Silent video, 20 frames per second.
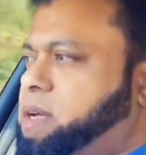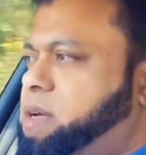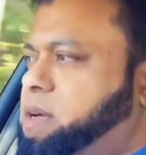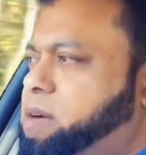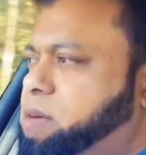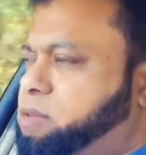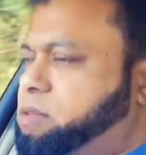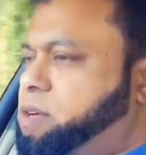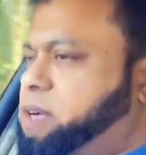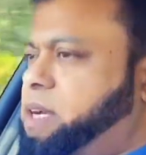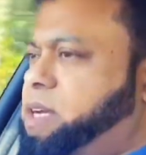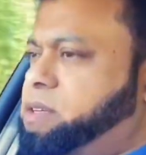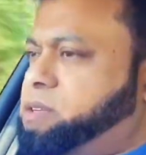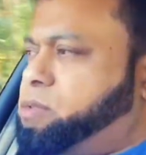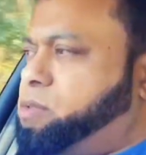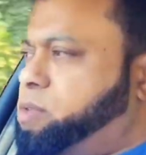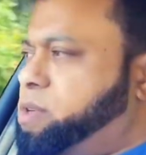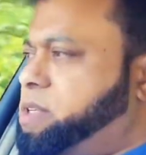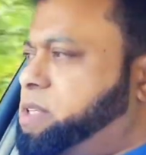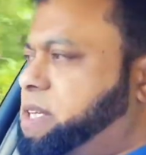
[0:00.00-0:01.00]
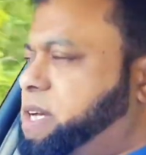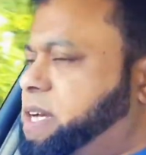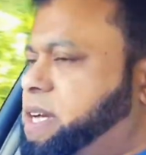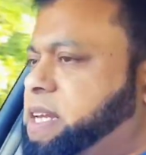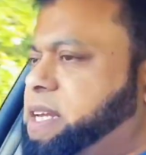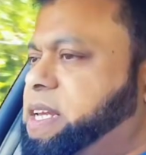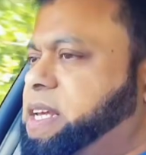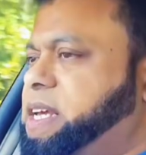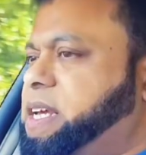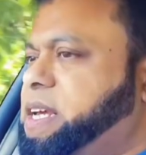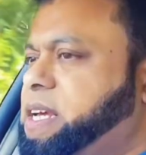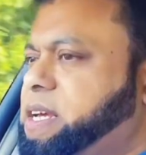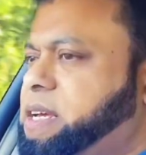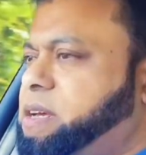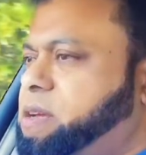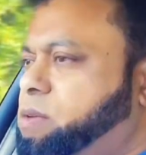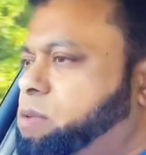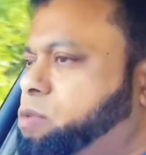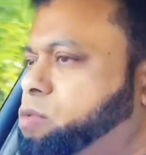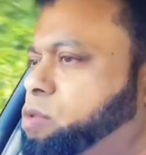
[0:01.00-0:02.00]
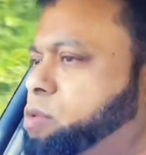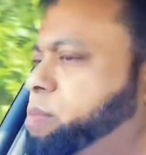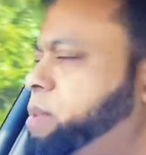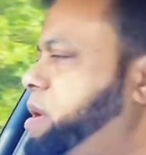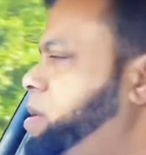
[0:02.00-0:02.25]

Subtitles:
Okay, so the second gear, look on my